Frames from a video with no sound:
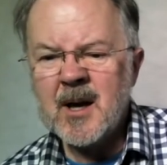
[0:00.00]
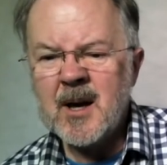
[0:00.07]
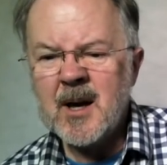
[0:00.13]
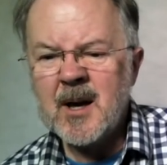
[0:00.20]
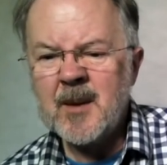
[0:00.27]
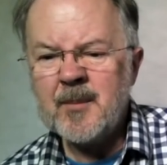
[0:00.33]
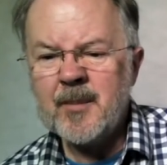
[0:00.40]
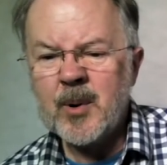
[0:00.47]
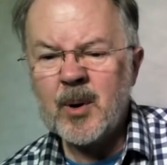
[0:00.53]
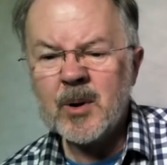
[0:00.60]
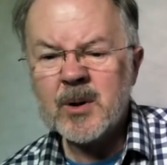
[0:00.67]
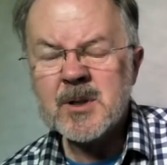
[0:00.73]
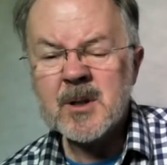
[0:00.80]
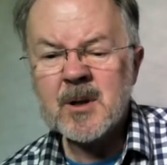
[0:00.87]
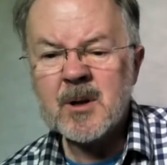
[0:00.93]

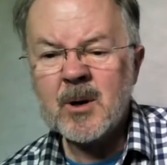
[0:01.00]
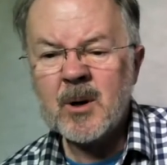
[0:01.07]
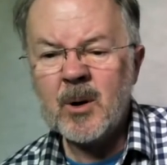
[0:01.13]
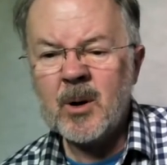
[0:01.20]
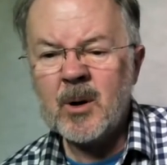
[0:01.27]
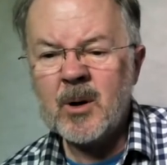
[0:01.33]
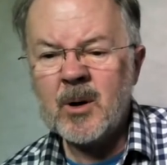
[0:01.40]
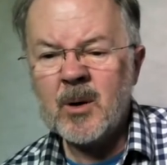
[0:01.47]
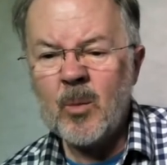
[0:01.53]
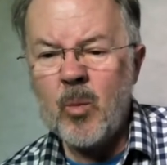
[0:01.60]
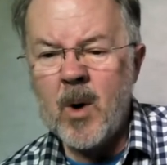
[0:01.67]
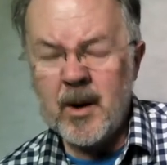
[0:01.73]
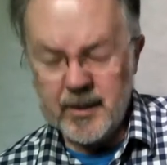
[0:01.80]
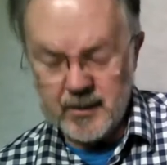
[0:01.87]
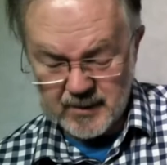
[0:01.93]
Input
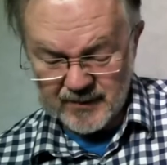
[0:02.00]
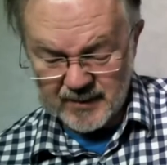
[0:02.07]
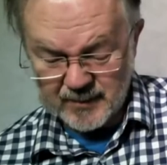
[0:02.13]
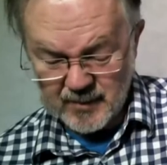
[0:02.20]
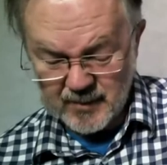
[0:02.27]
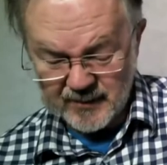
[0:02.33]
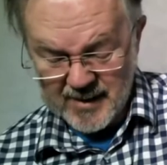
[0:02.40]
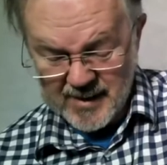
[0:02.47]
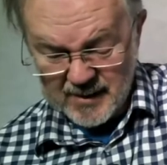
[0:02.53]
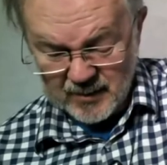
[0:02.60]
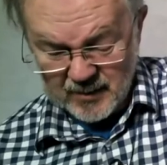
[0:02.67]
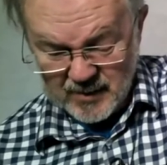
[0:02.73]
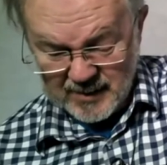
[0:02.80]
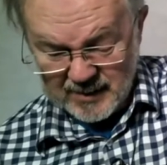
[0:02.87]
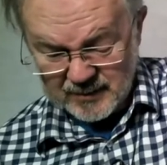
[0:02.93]
1, or if I move that out of the
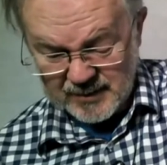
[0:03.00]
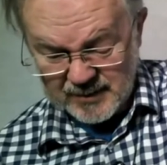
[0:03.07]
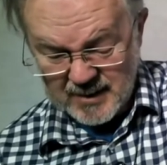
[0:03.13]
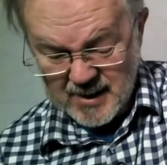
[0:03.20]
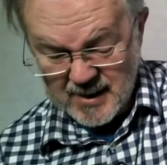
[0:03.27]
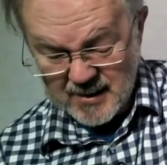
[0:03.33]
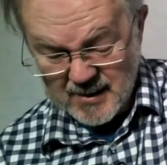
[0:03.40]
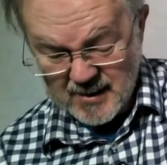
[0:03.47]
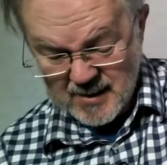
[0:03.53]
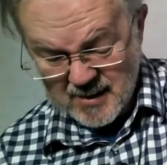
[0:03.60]
way, it'll say